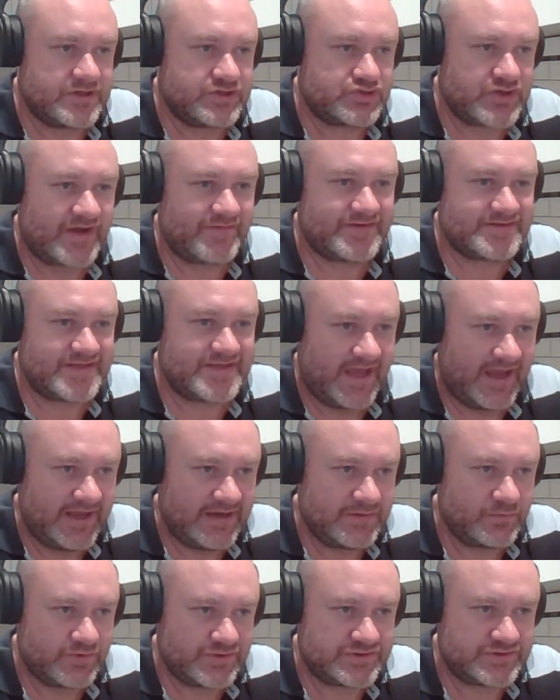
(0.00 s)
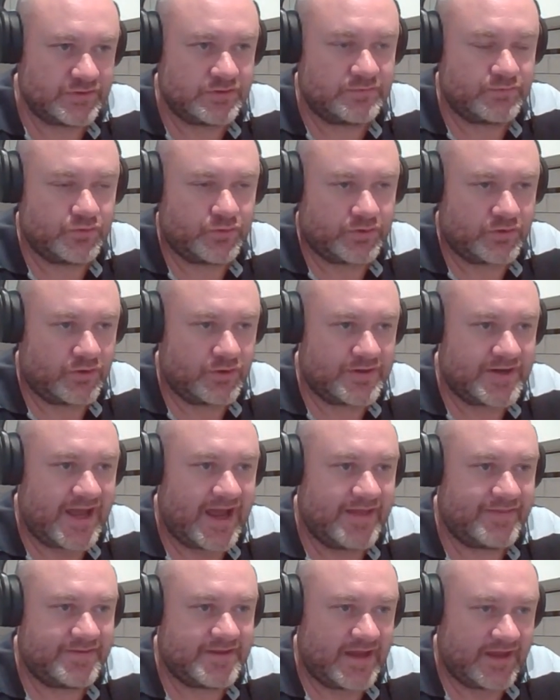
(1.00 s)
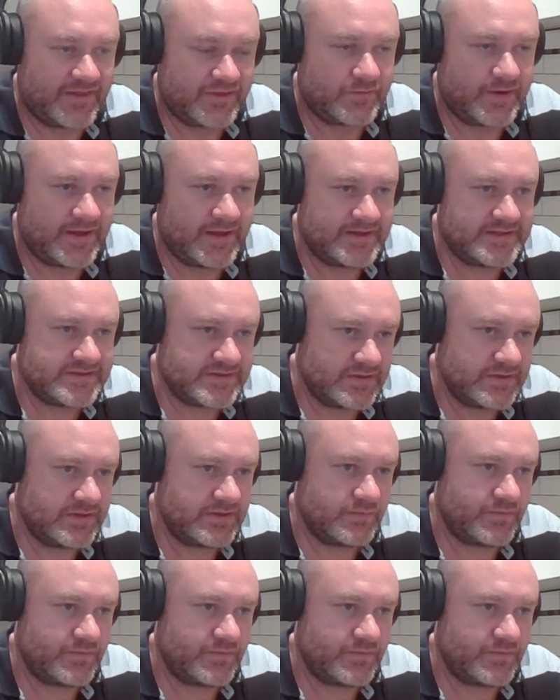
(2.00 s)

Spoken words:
Travis Head was soon brought on at the other end,